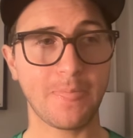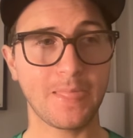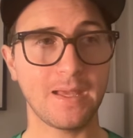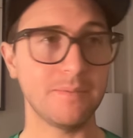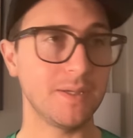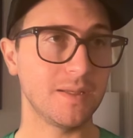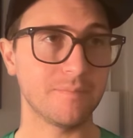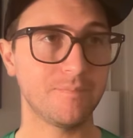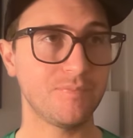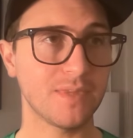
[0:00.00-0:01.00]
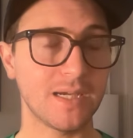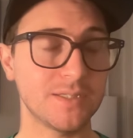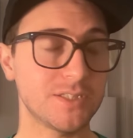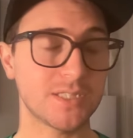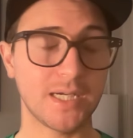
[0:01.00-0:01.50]
I mean, I
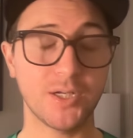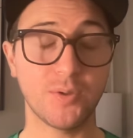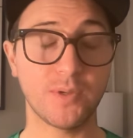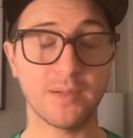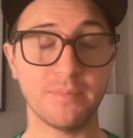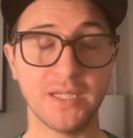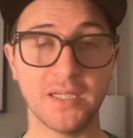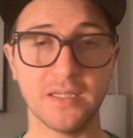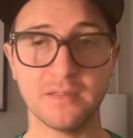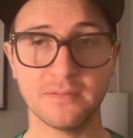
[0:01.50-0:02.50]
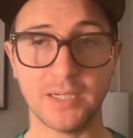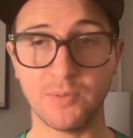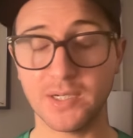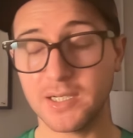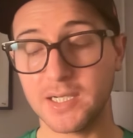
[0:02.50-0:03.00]
want to
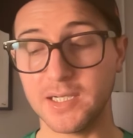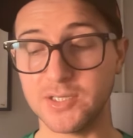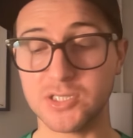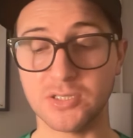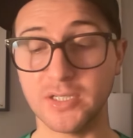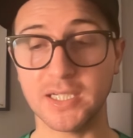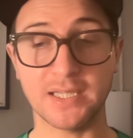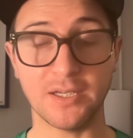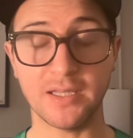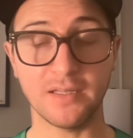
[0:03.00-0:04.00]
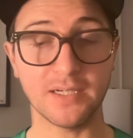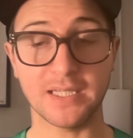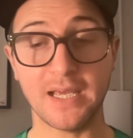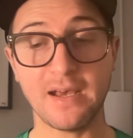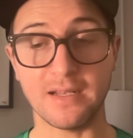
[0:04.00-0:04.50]
kind of just look at
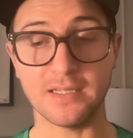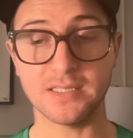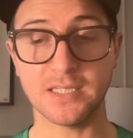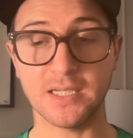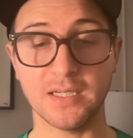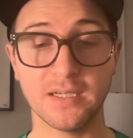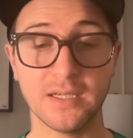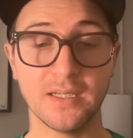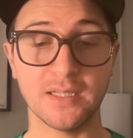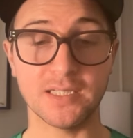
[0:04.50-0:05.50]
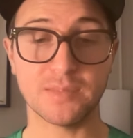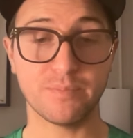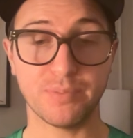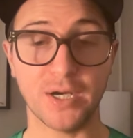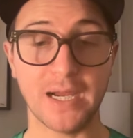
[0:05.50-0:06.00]
that and say that's
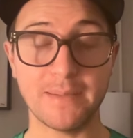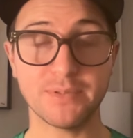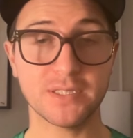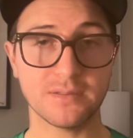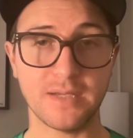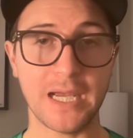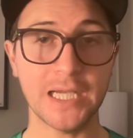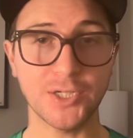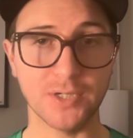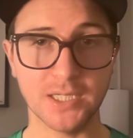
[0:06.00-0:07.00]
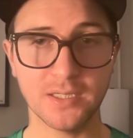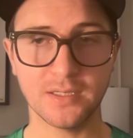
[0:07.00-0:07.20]
perhaps accurate,